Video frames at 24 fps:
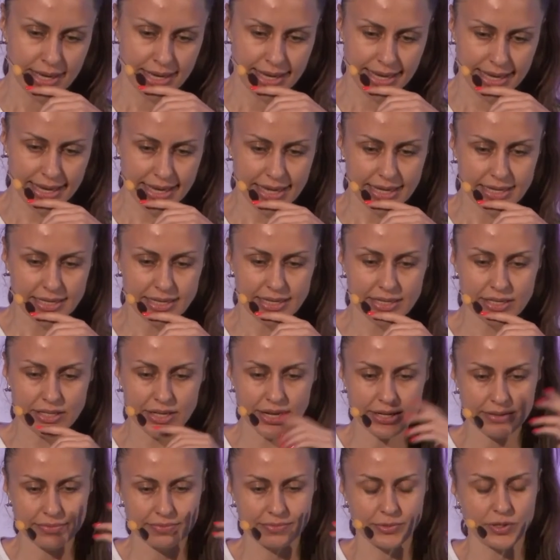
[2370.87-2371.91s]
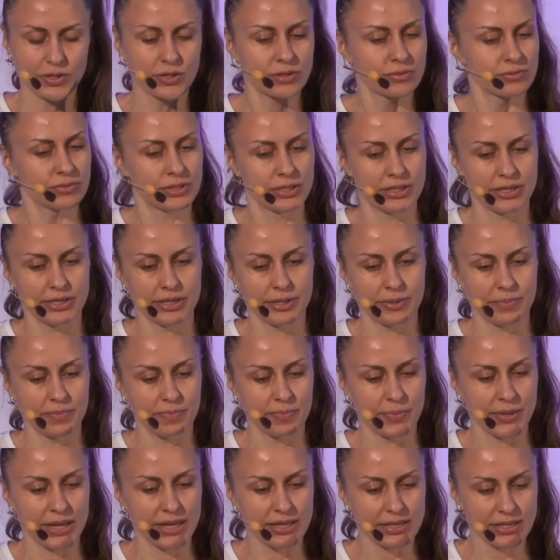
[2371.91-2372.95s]
And in
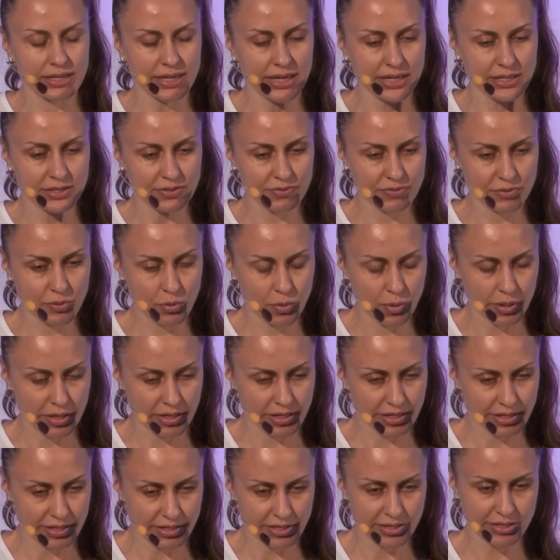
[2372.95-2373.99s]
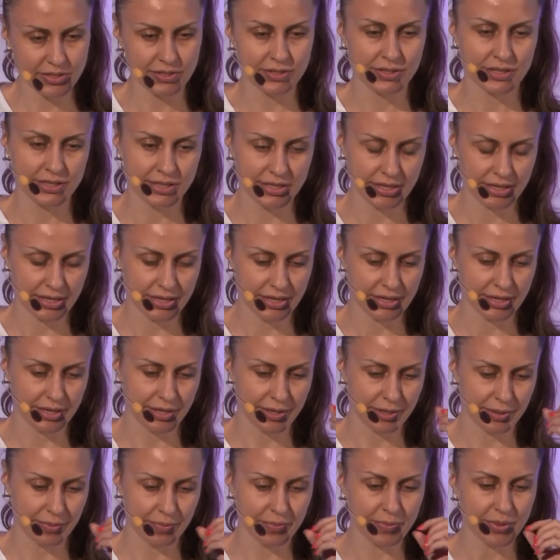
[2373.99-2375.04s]
the case of Quarkus,
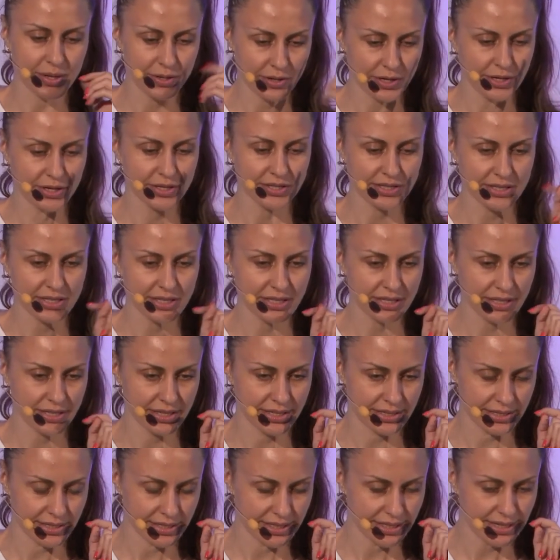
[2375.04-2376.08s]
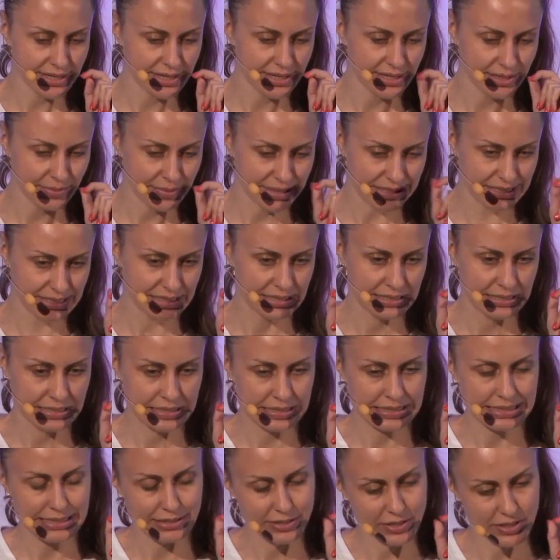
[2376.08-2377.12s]
you're going to see in a bit
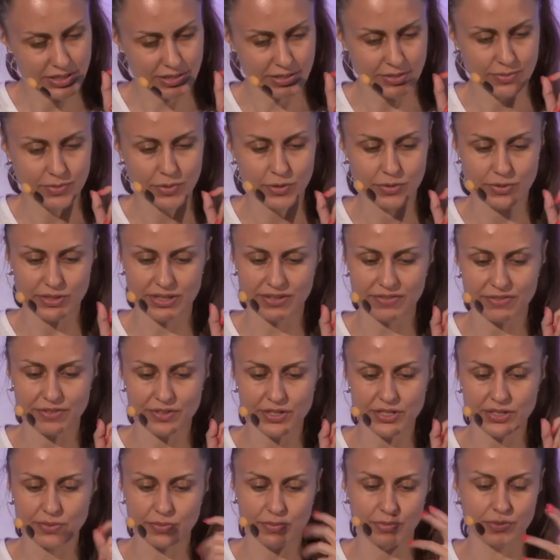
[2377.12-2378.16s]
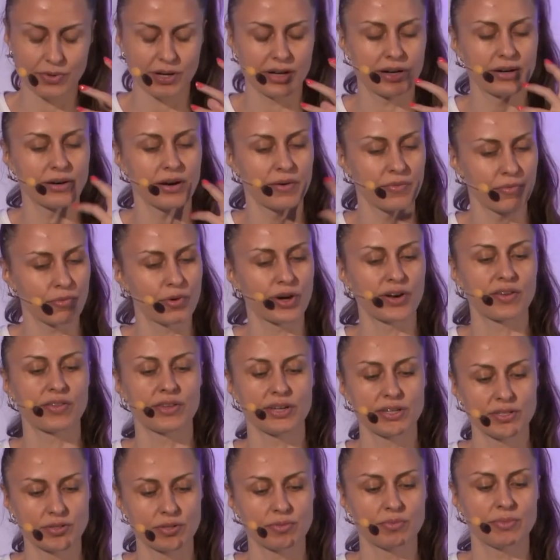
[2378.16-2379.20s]
there's a small difference where
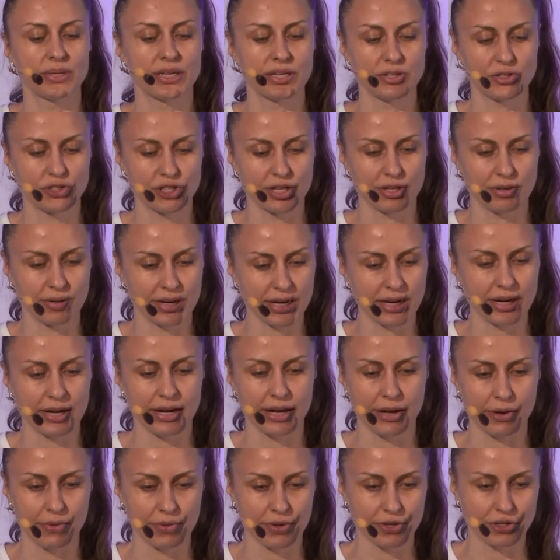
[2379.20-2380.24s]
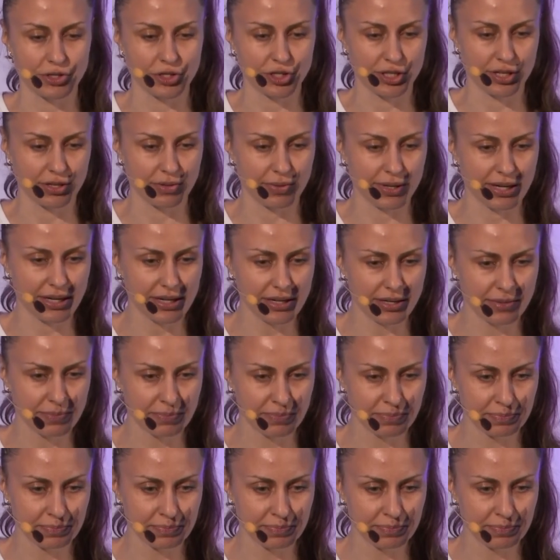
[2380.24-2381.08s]
things are being generated and how they're generated.